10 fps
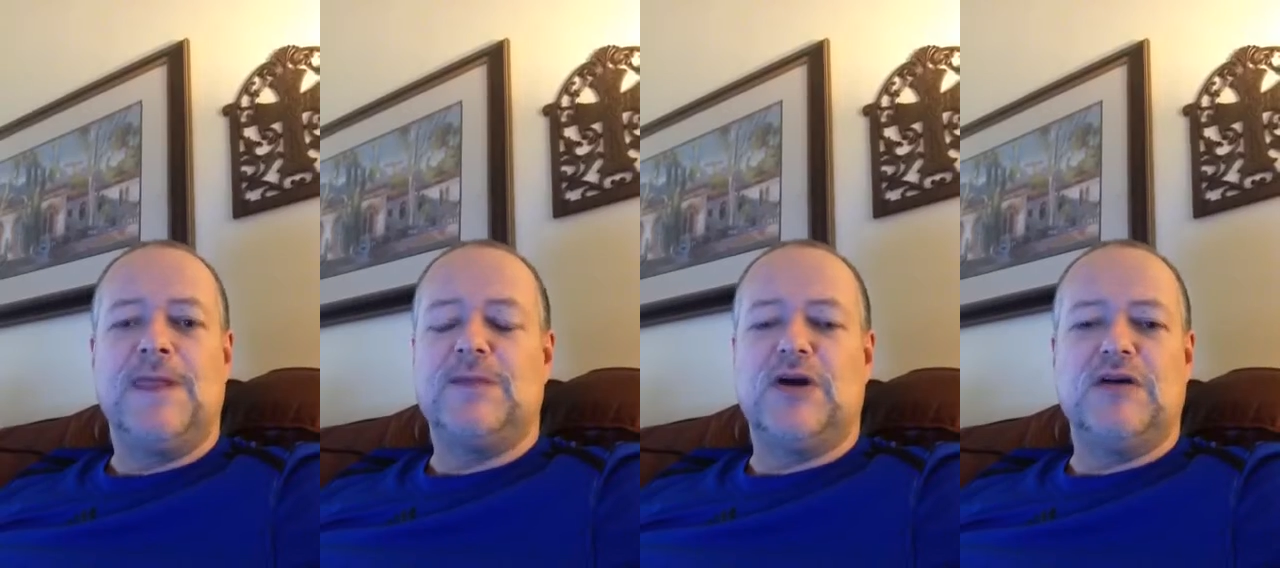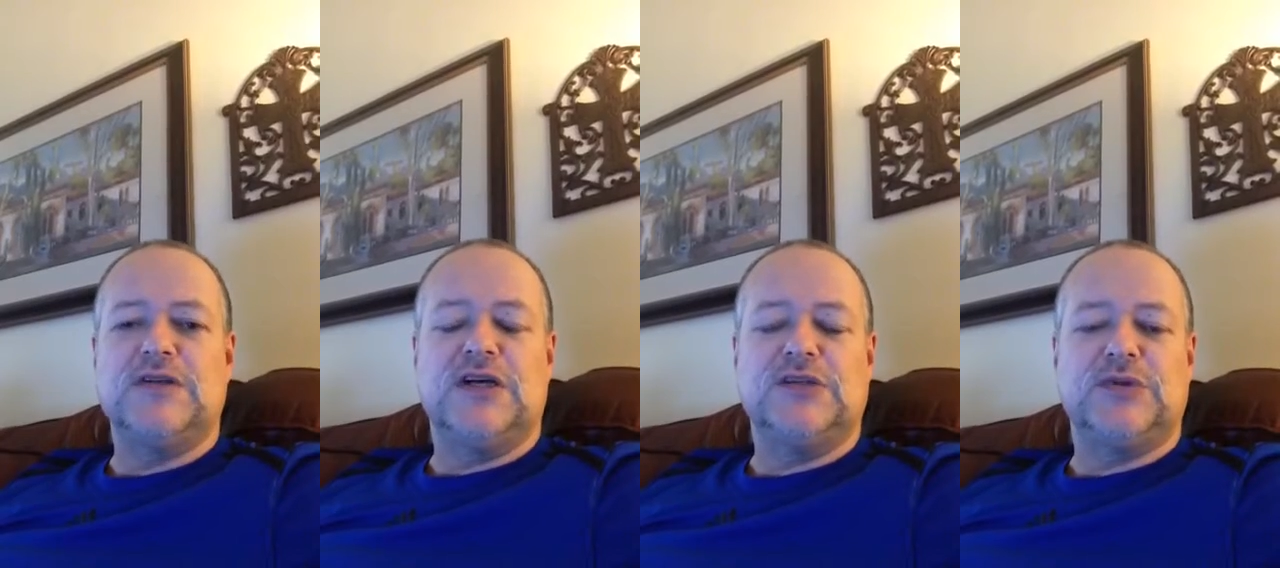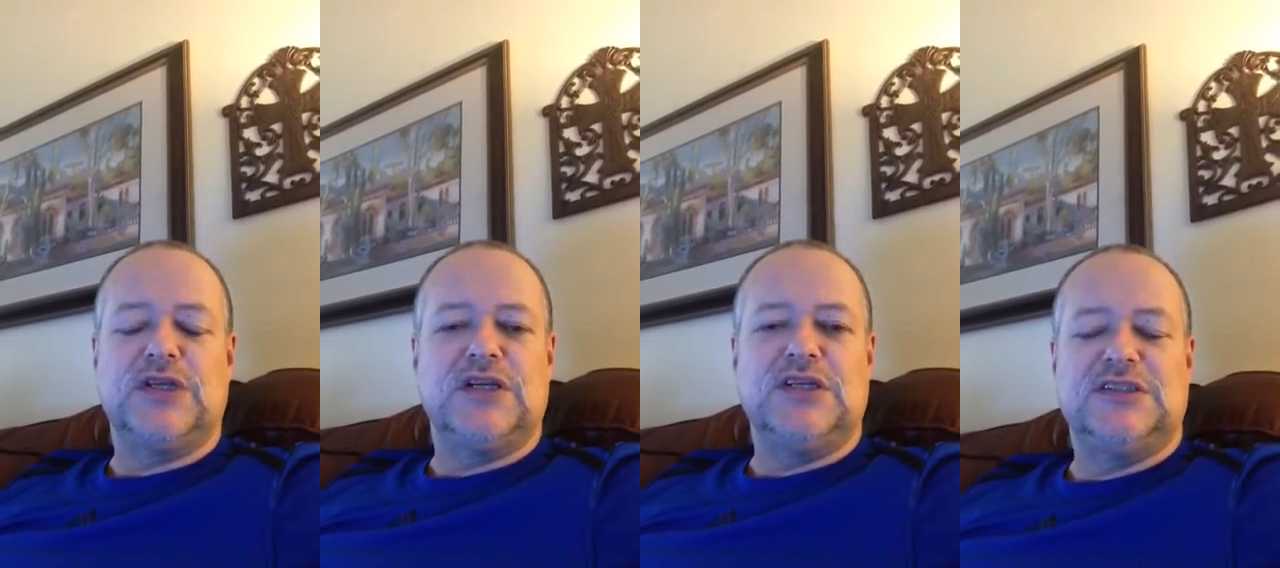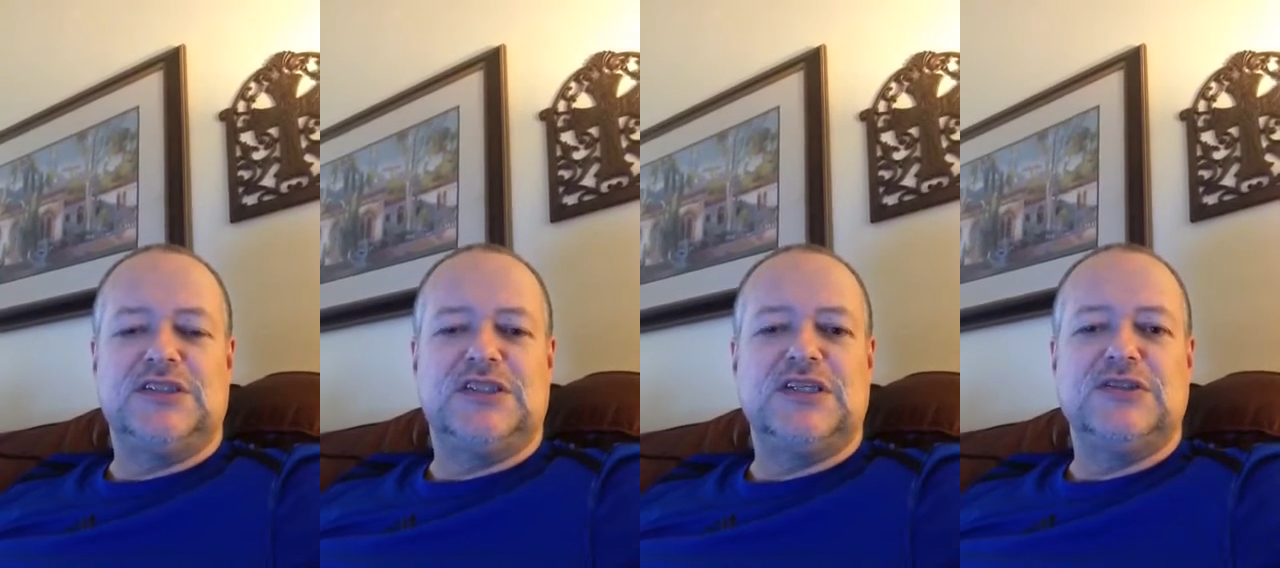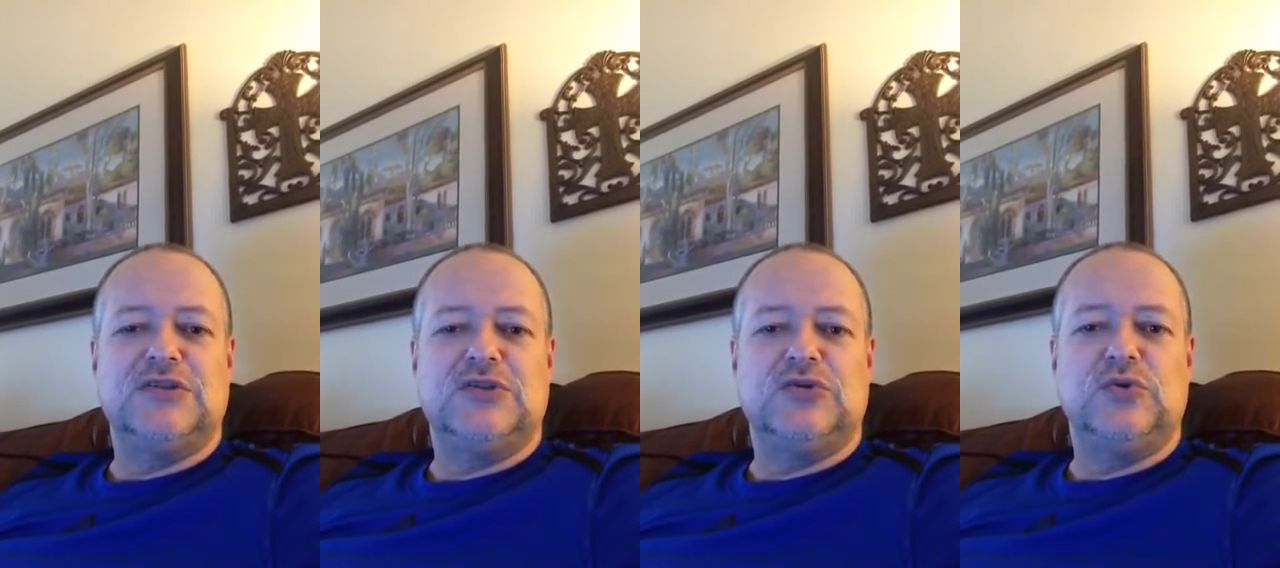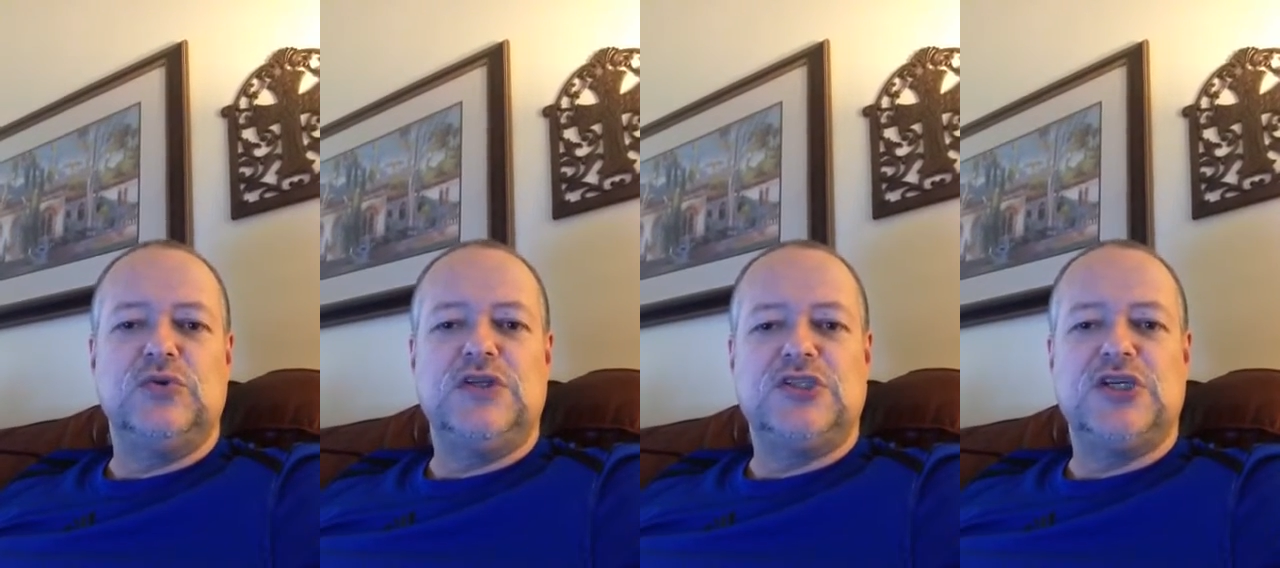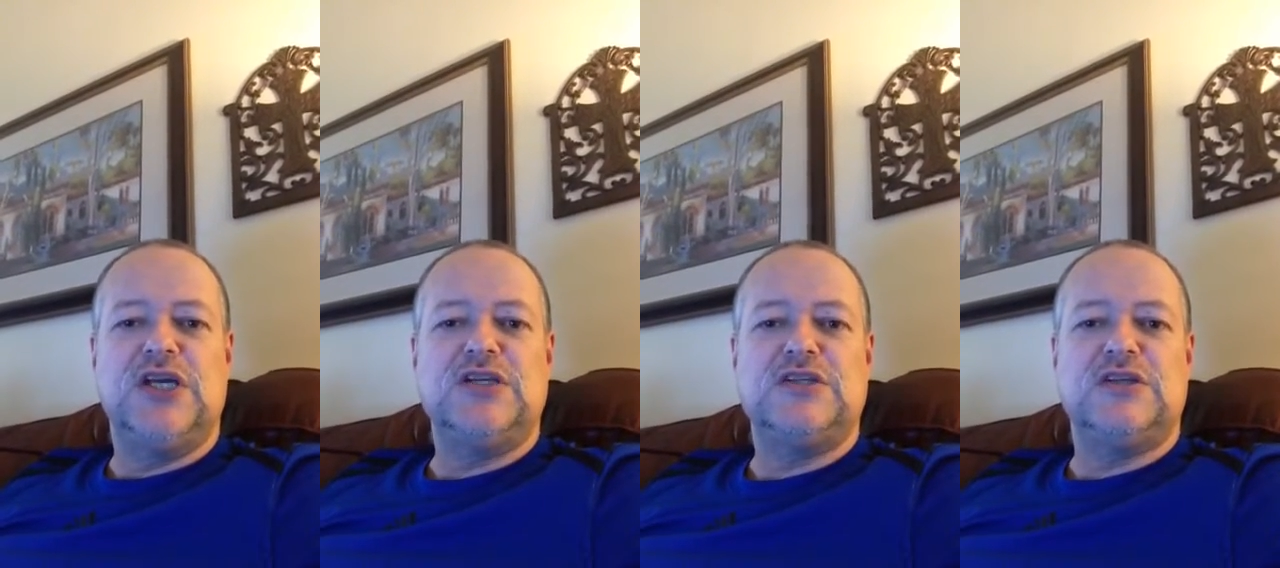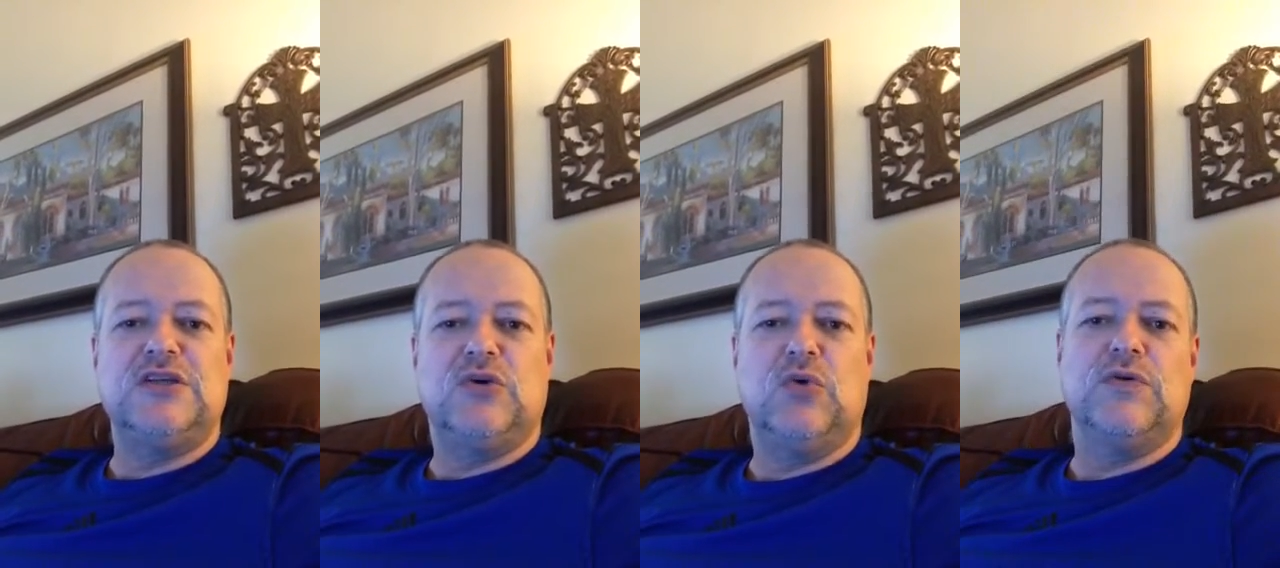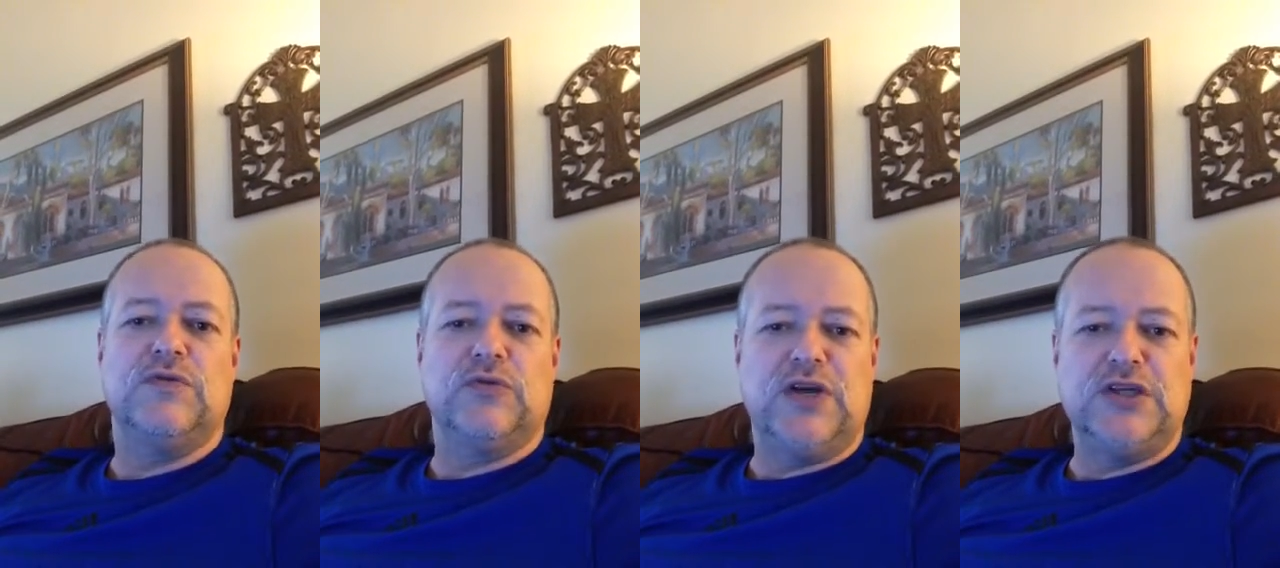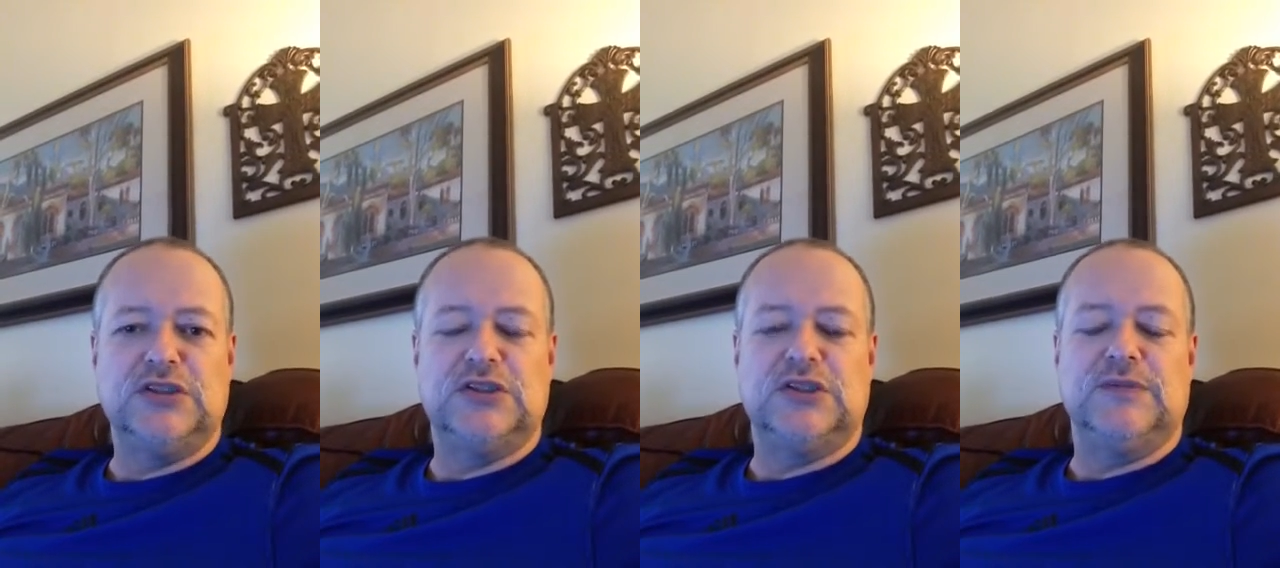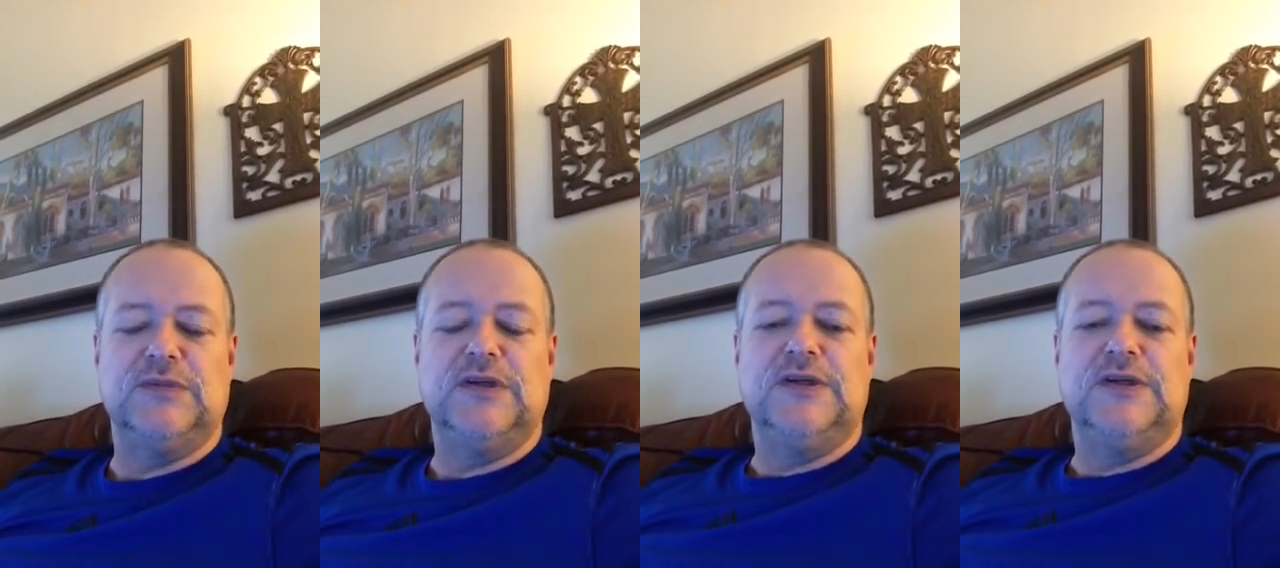But oftentimes what that does is it doesn't truly change the core of the relationship.